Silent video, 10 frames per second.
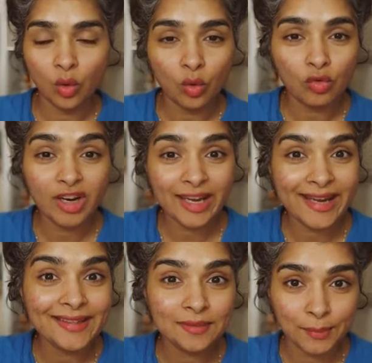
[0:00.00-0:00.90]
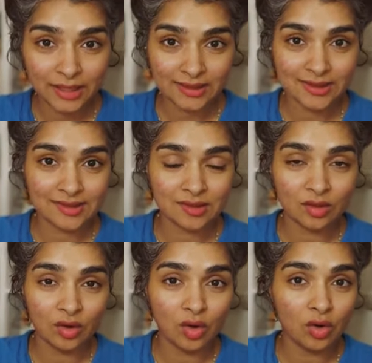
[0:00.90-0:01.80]
over eight months
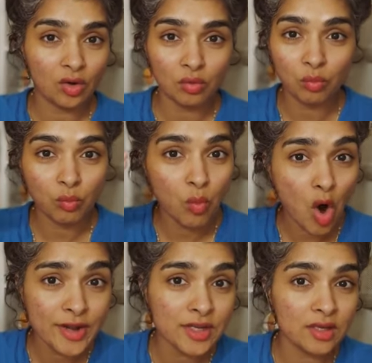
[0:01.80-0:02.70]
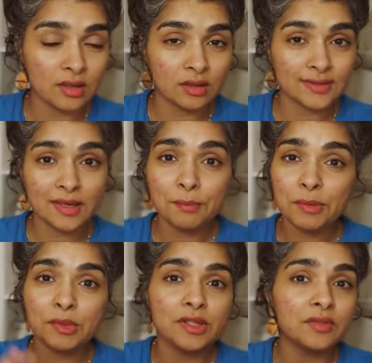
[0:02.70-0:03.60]
or one year, some
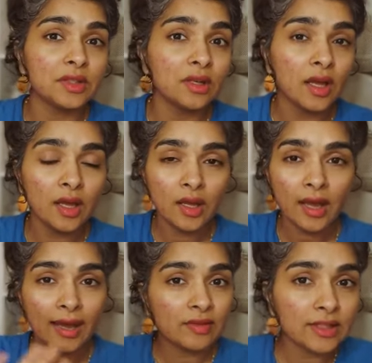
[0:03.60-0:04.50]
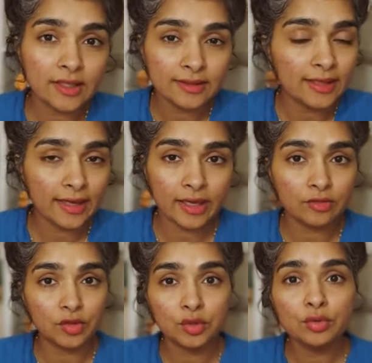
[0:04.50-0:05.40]
people even haven't cut their hair
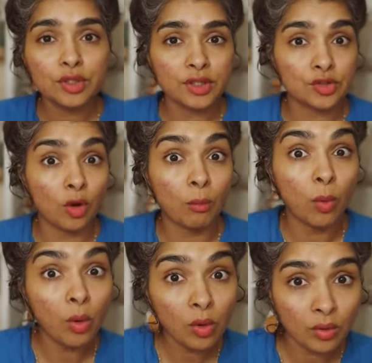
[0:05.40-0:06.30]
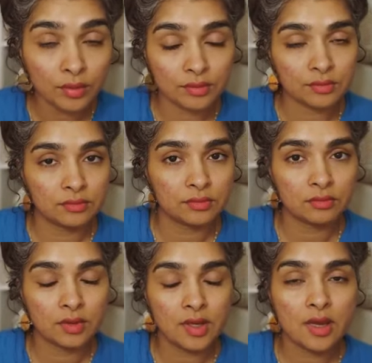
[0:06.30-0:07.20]
for two years or more.
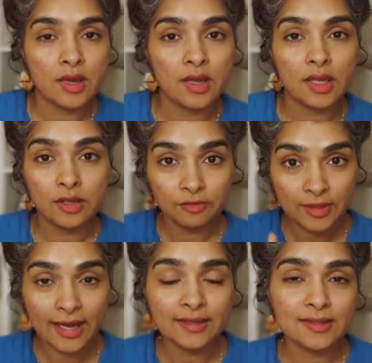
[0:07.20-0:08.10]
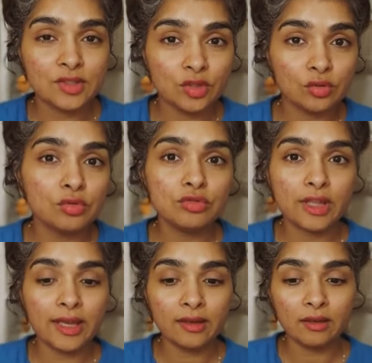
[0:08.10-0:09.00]
If that is you,
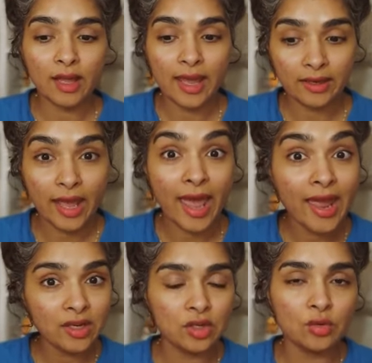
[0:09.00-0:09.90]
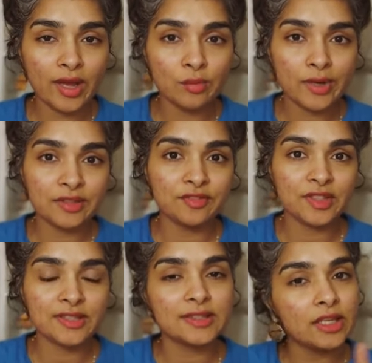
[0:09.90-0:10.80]
then and and you have wet
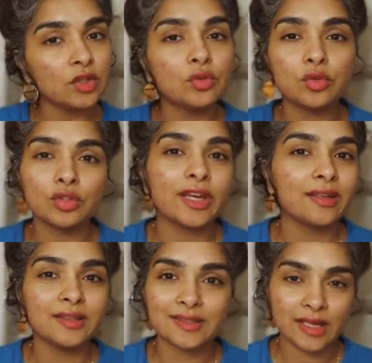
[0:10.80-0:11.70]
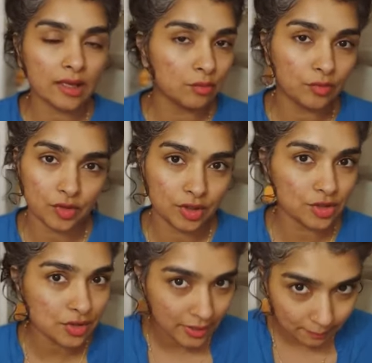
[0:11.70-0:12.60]
frizz, then you know that it's time for a
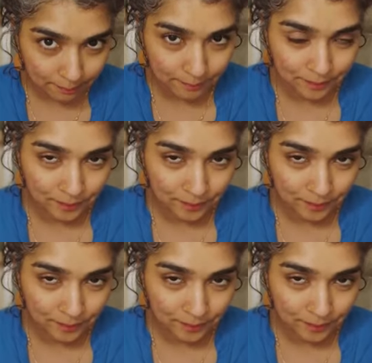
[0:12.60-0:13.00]
trim.